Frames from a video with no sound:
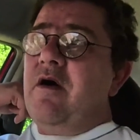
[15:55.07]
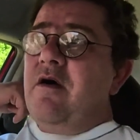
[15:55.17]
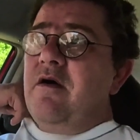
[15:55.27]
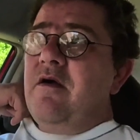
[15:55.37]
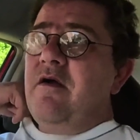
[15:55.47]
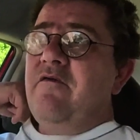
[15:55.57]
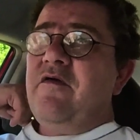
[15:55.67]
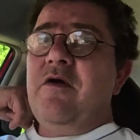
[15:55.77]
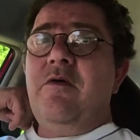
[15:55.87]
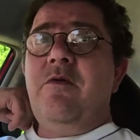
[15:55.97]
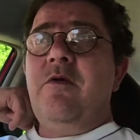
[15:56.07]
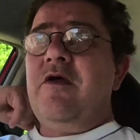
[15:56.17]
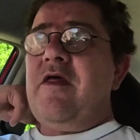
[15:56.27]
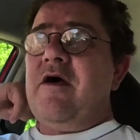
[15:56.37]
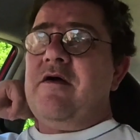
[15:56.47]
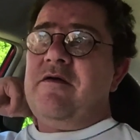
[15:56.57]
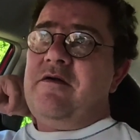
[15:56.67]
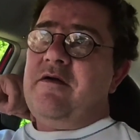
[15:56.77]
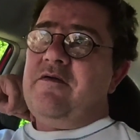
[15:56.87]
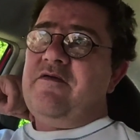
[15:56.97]
I think, oh, look at that,
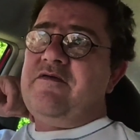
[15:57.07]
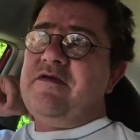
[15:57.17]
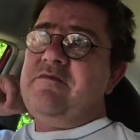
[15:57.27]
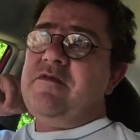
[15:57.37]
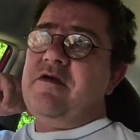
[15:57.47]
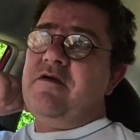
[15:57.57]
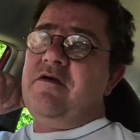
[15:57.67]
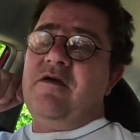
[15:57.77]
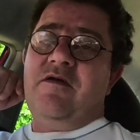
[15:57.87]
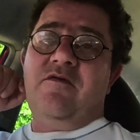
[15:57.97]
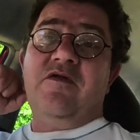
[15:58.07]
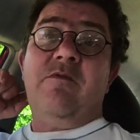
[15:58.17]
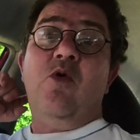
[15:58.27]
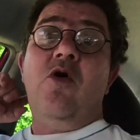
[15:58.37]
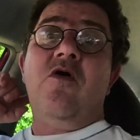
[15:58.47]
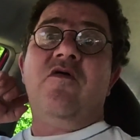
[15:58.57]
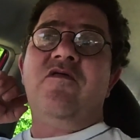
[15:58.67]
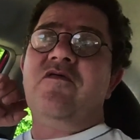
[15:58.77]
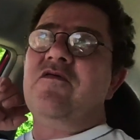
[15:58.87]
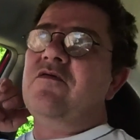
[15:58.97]
you know, there's a team there on double
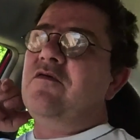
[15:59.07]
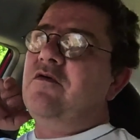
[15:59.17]
locks.